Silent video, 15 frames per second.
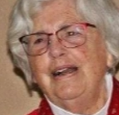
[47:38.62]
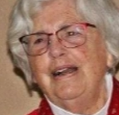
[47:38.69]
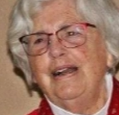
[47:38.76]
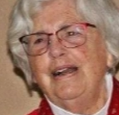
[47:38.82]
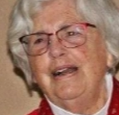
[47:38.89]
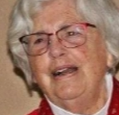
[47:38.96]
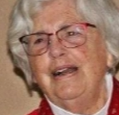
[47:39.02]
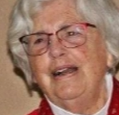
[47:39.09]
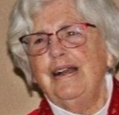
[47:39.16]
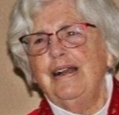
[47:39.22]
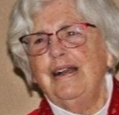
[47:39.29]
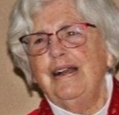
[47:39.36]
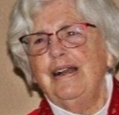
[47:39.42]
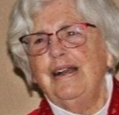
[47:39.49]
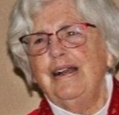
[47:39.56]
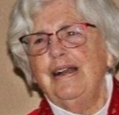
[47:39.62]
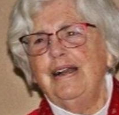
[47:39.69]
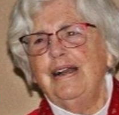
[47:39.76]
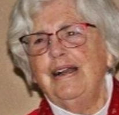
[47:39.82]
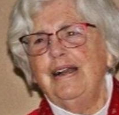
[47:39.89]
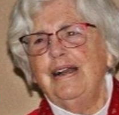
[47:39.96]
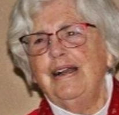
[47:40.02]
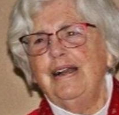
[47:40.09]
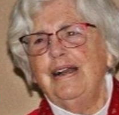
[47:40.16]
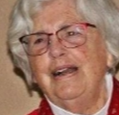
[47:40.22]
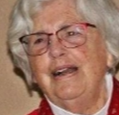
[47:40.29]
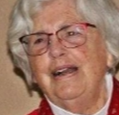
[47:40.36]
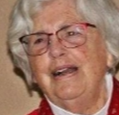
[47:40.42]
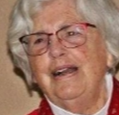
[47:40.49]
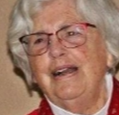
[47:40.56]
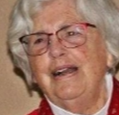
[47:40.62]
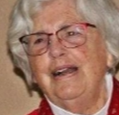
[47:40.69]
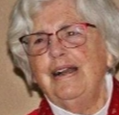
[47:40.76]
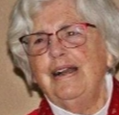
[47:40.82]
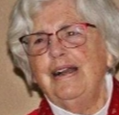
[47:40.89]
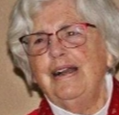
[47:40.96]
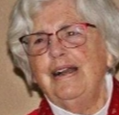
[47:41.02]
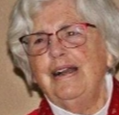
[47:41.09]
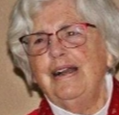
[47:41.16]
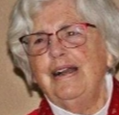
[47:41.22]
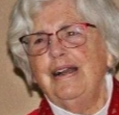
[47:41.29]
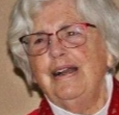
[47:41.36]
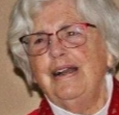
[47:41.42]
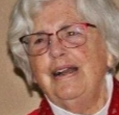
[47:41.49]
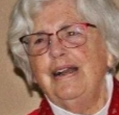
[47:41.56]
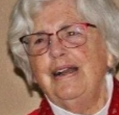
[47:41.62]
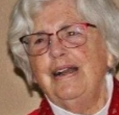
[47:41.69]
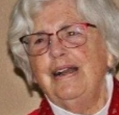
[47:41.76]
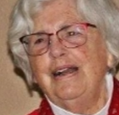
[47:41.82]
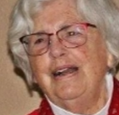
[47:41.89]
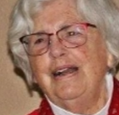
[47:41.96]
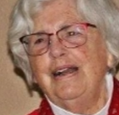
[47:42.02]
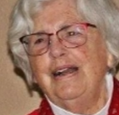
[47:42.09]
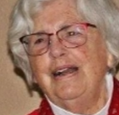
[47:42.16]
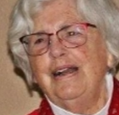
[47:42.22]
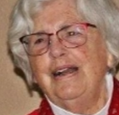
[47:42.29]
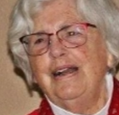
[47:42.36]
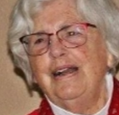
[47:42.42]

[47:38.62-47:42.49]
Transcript: [no speech]